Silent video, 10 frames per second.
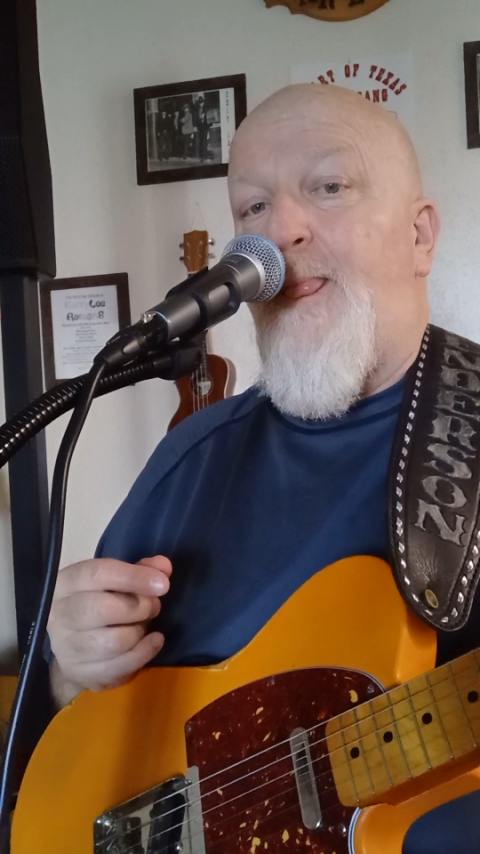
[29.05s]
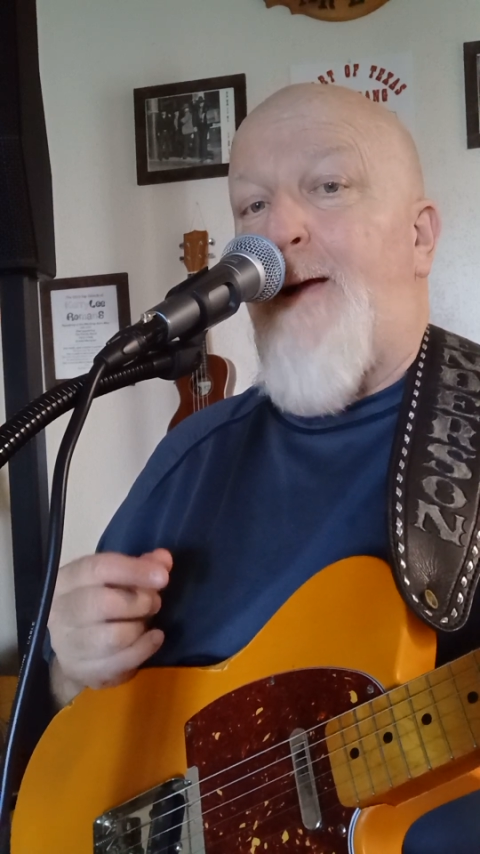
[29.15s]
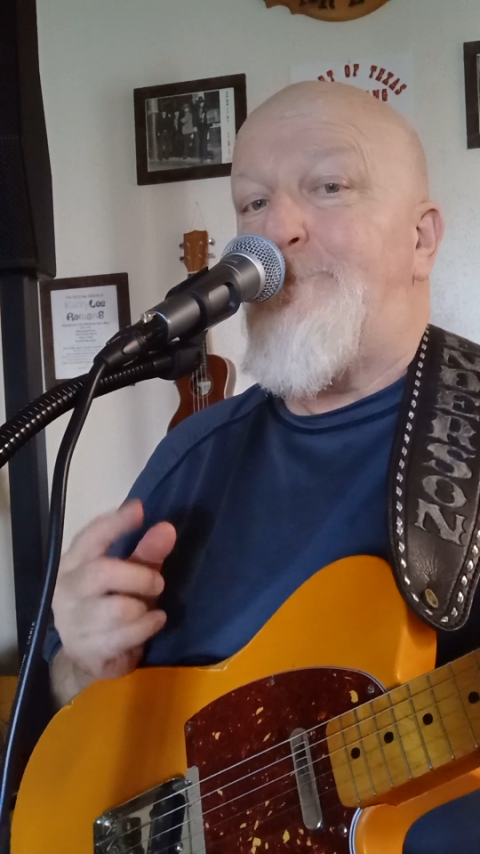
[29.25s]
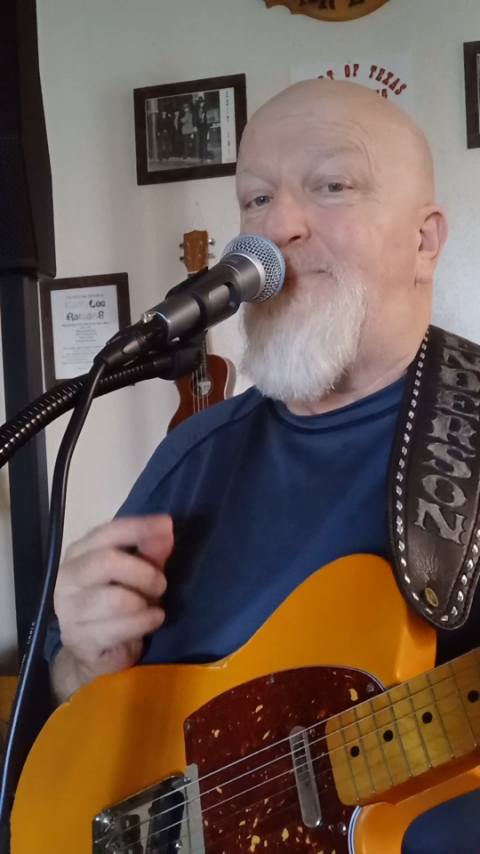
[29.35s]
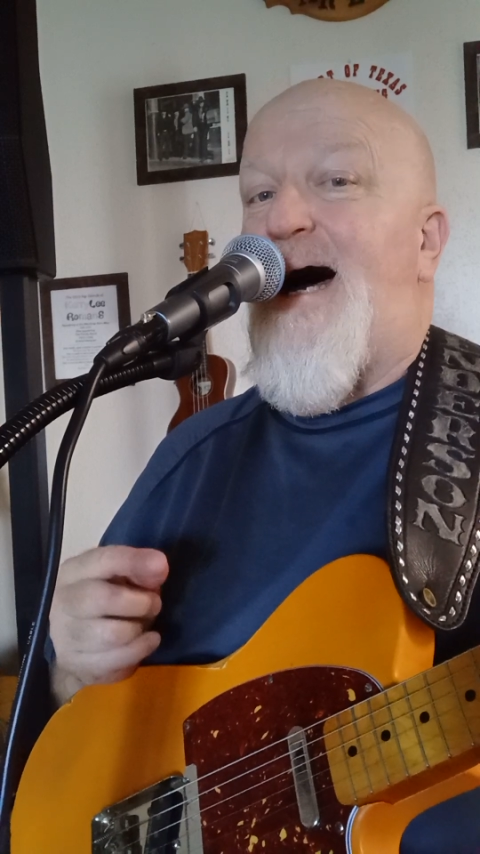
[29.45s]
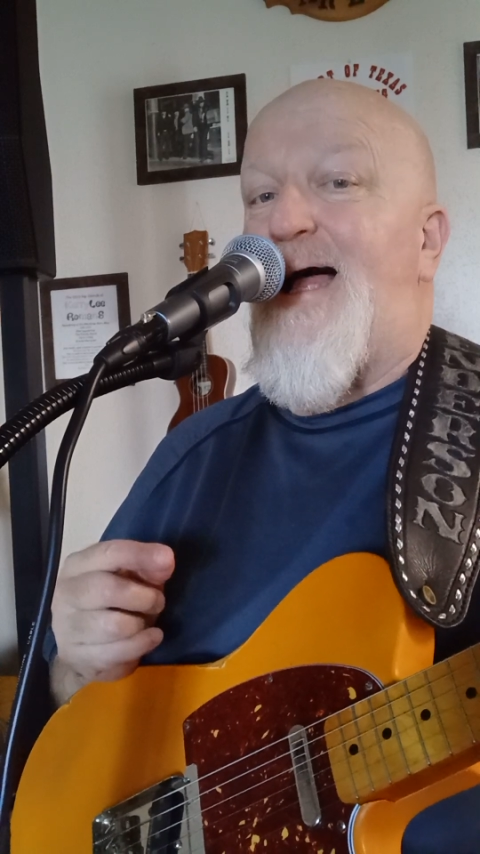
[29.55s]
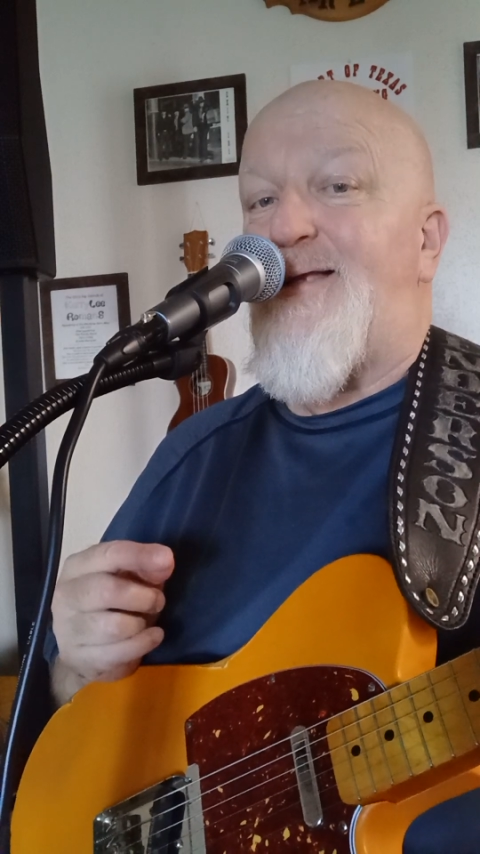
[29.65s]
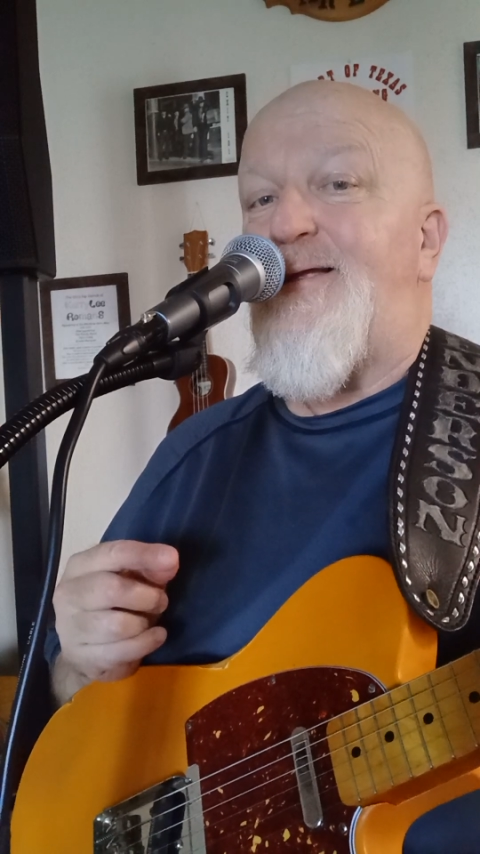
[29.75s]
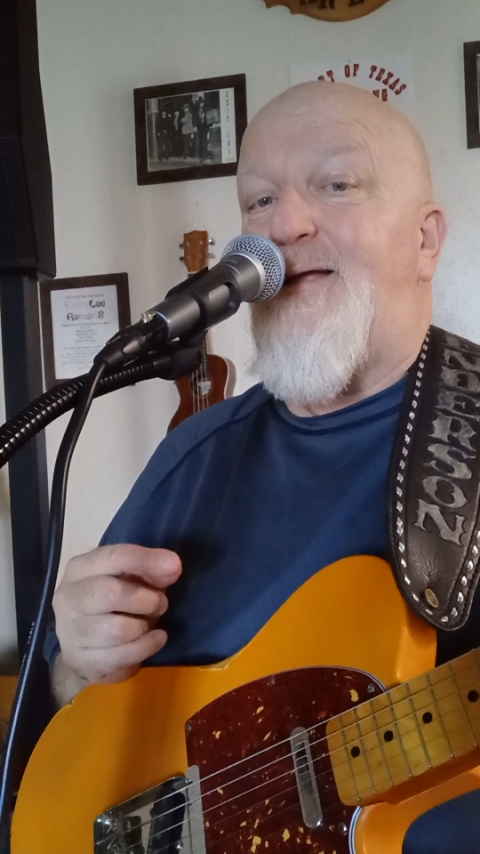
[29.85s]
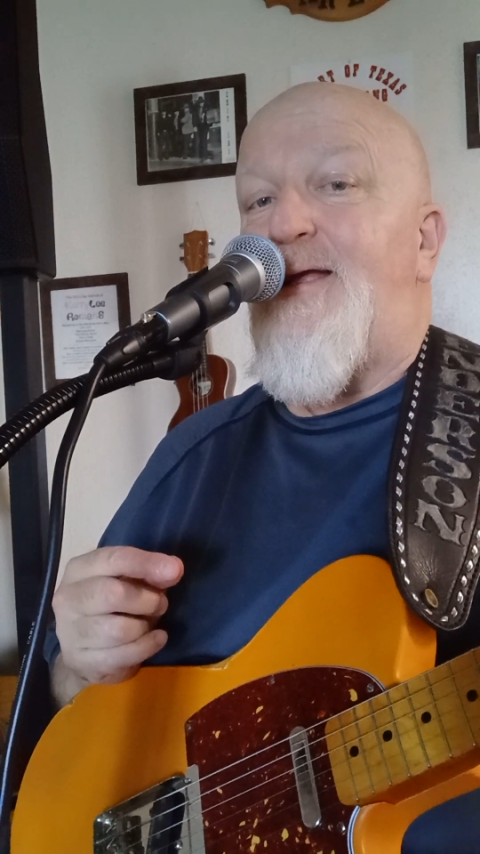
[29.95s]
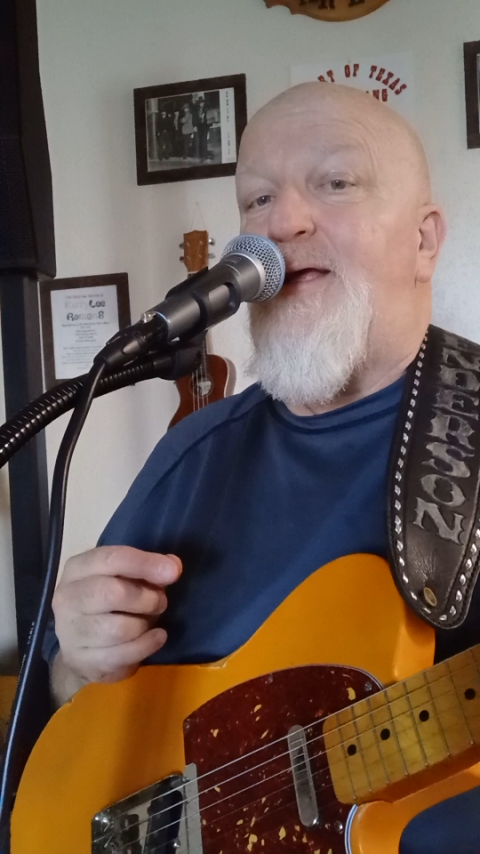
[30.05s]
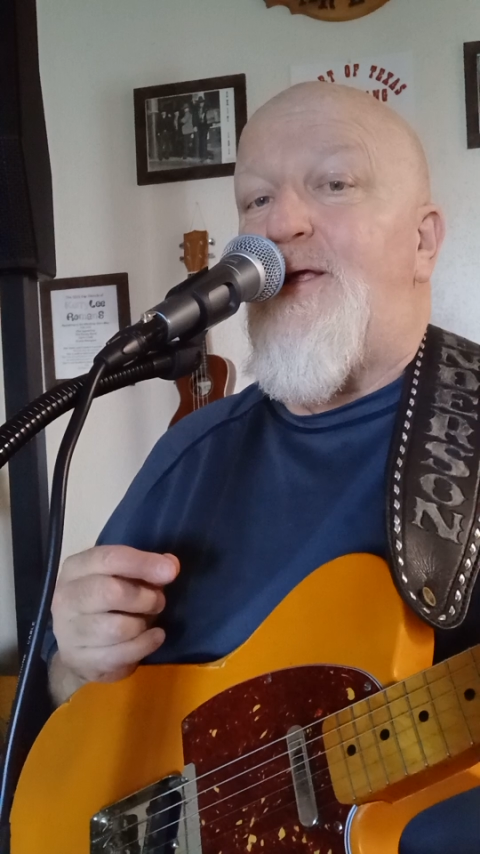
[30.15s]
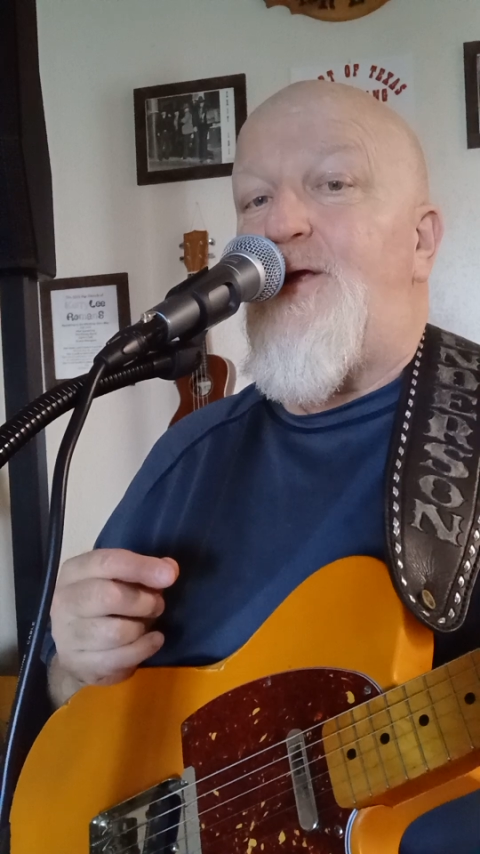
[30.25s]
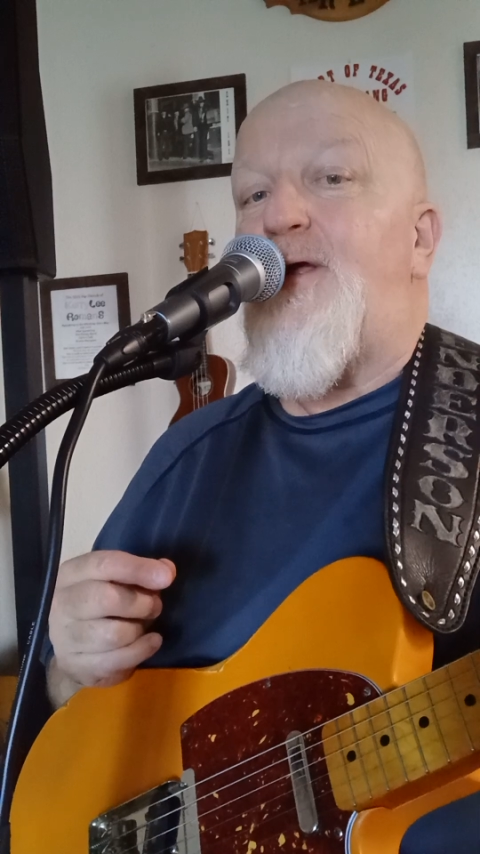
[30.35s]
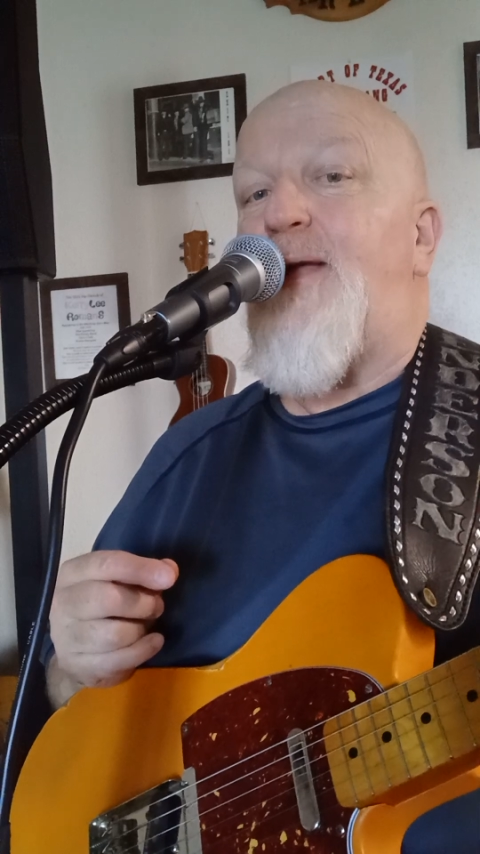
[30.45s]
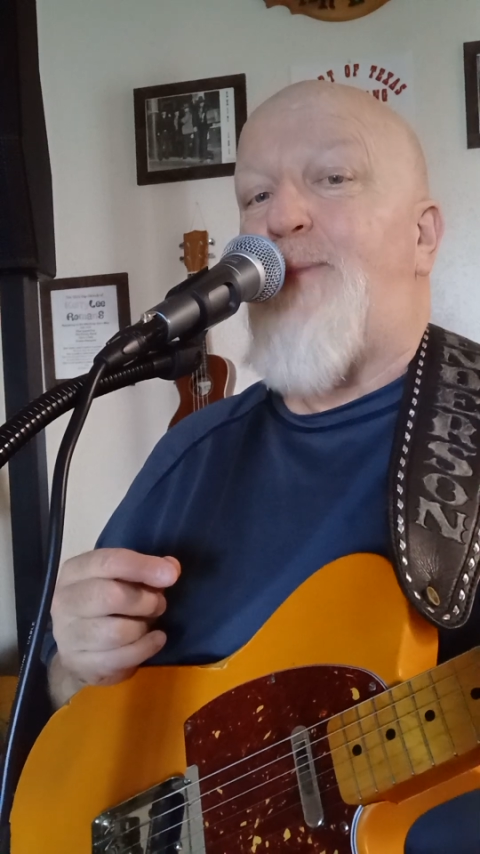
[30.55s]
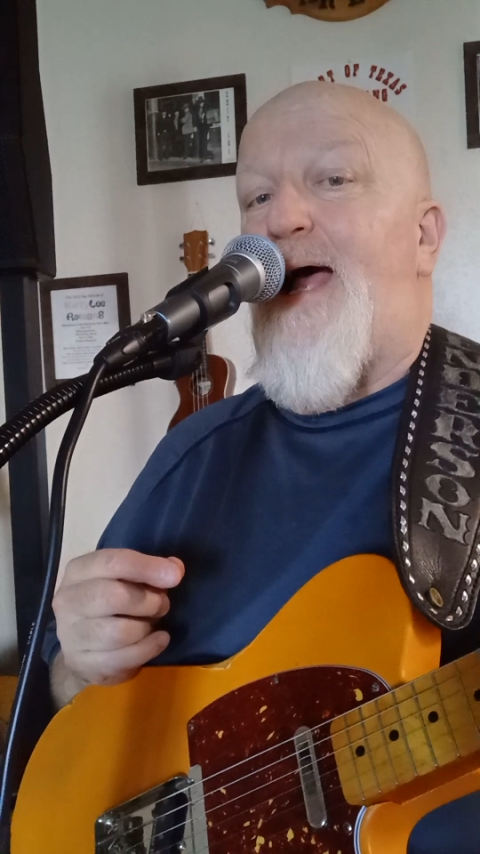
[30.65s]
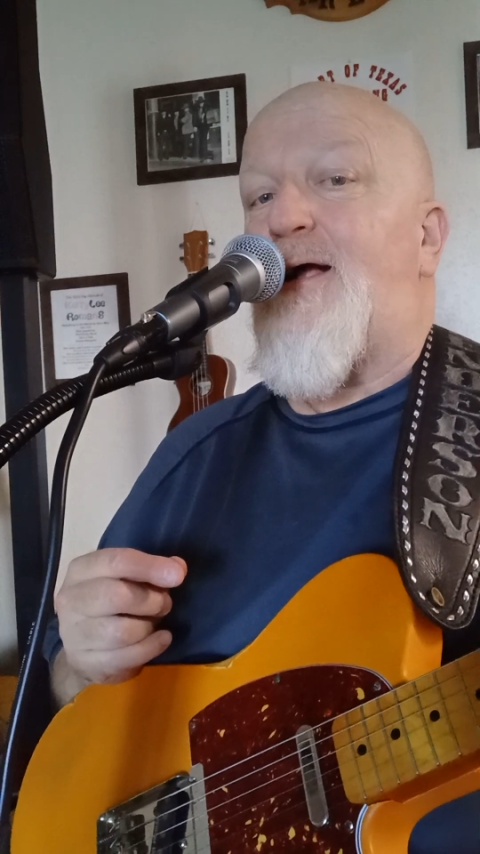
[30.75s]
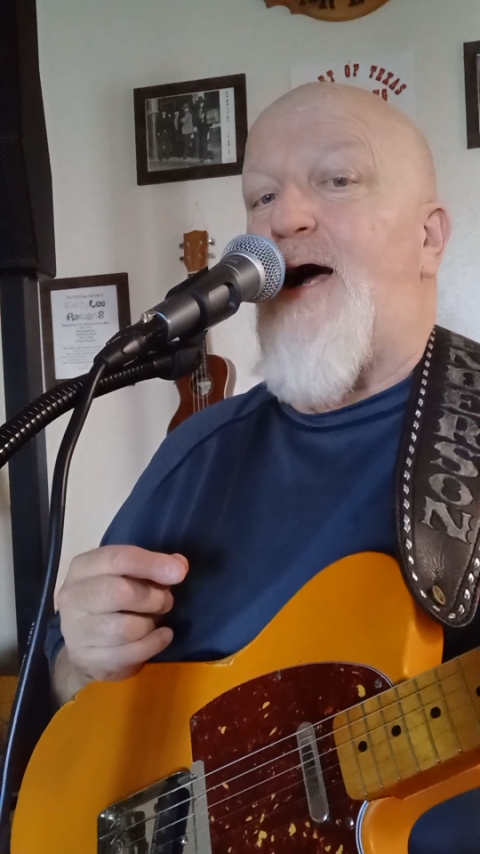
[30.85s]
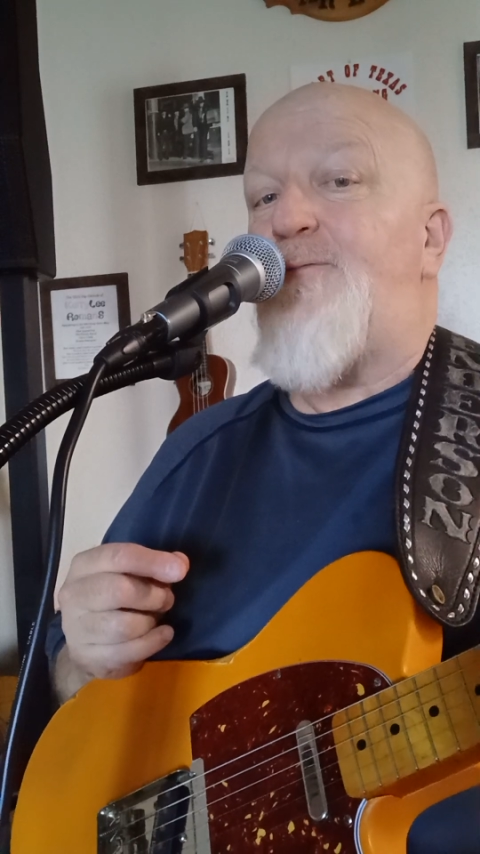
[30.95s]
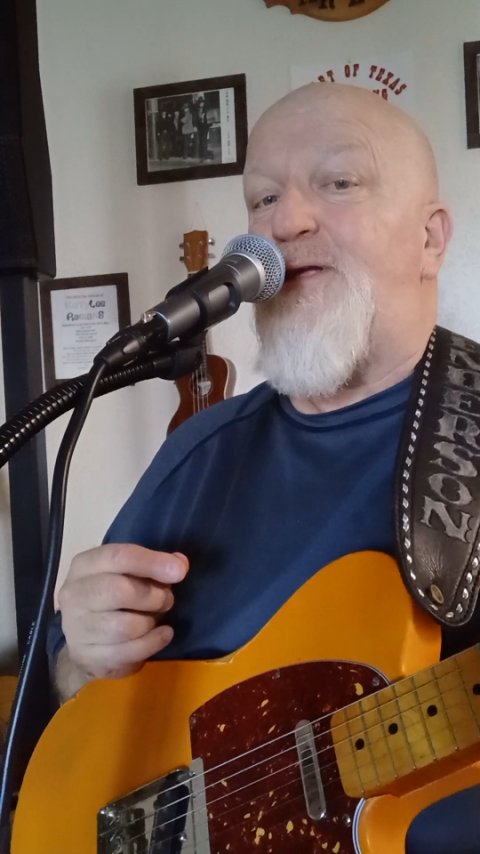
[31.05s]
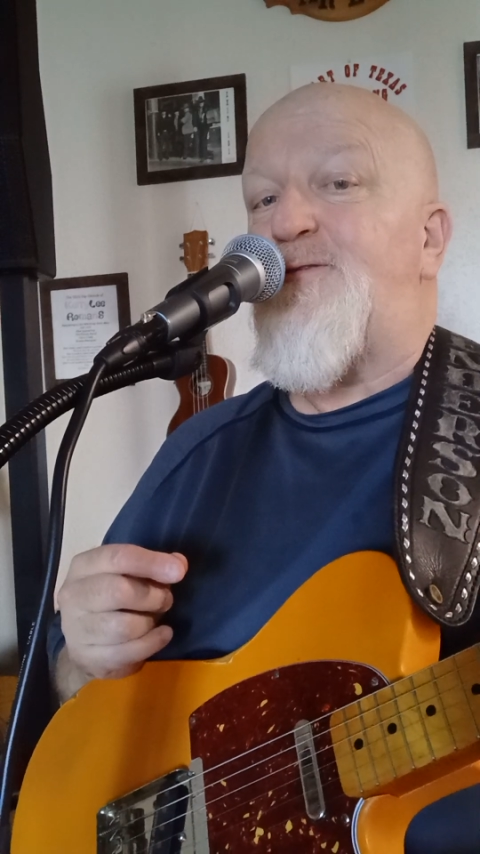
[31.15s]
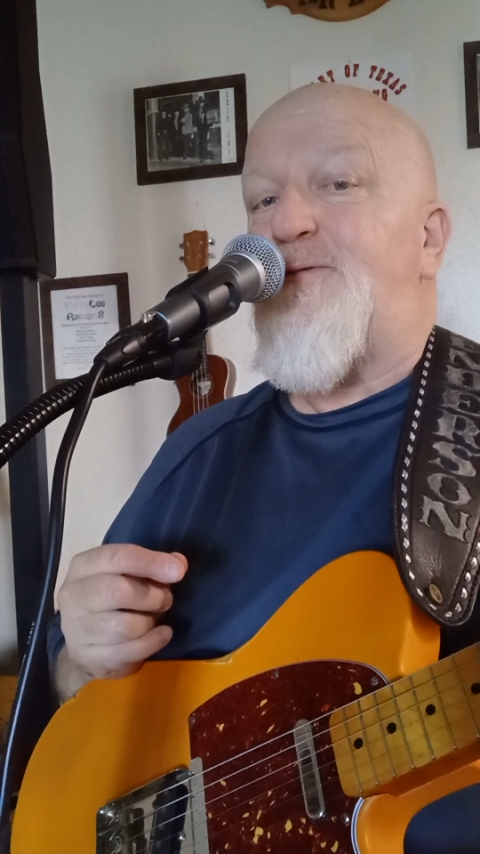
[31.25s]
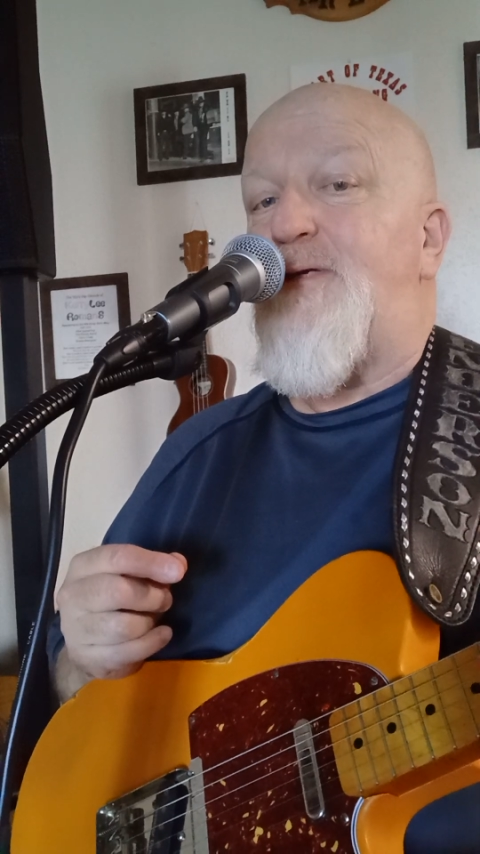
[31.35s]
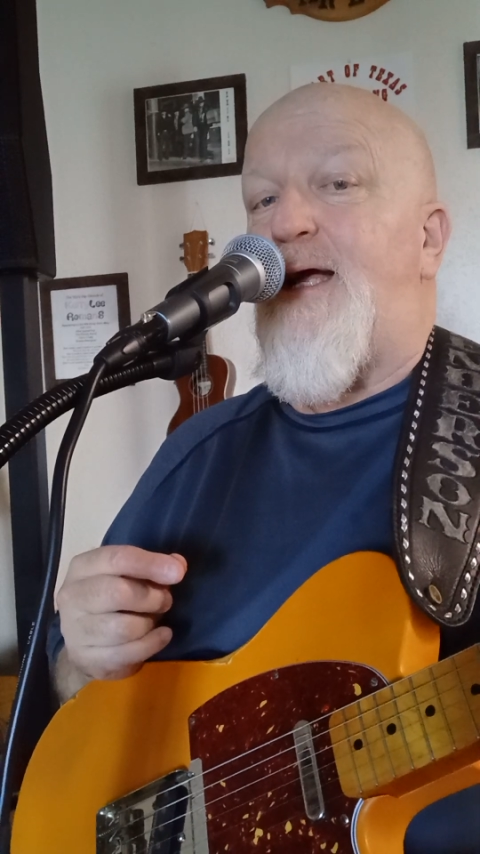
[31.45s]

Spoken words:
but you can back off this